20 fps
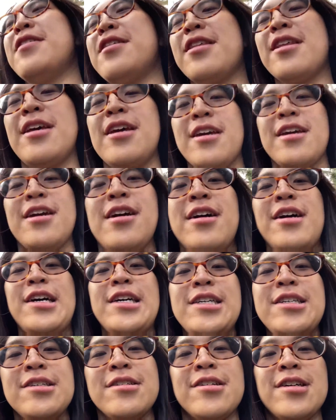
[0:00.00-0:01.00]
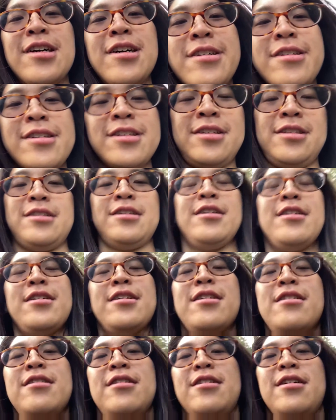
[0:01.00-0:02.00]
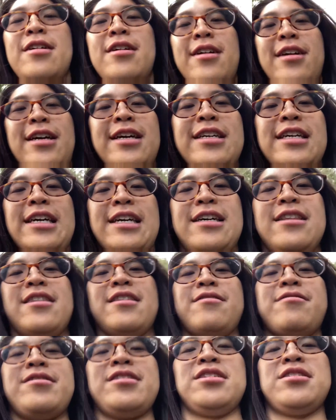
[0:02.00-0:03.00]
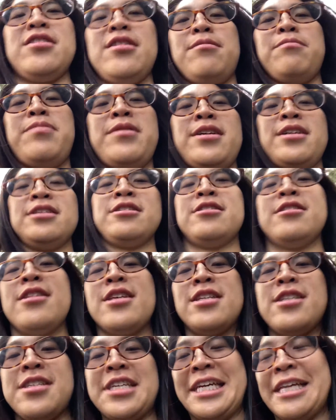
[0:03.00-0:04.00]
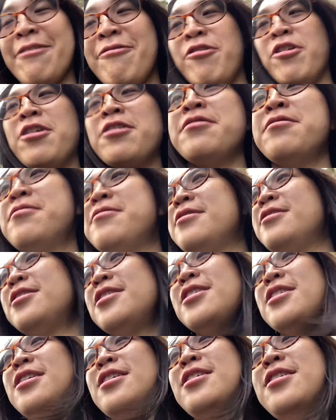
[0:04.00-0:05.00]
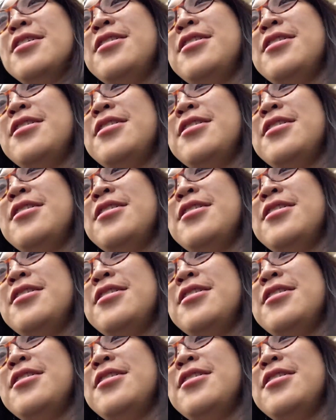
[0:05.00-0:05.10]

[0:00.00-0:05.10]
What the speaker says: like, oh, I add the widget, but it's the default widget.